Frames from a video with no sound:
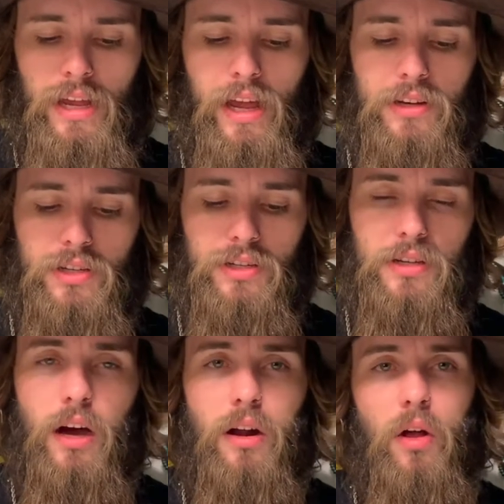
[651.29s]
It just
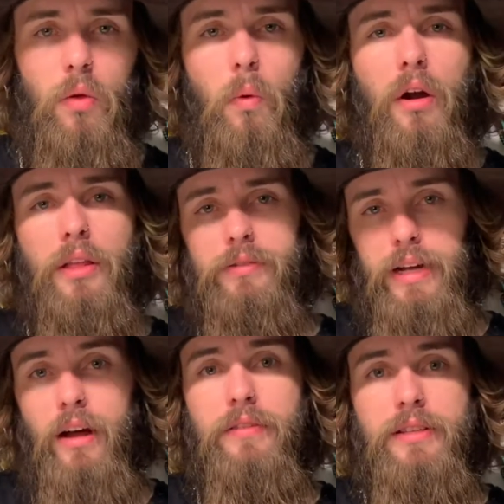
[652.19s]
got all the water that ran
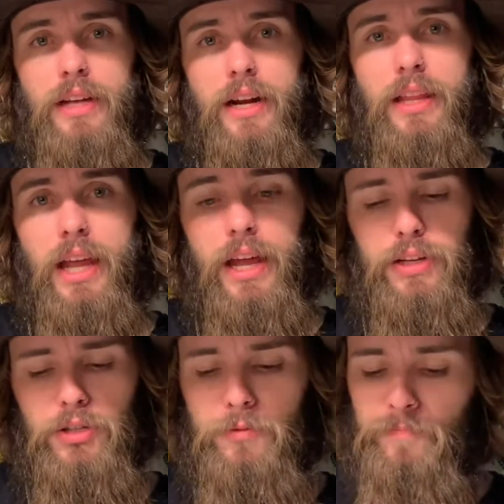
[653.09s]
off the side of the cage.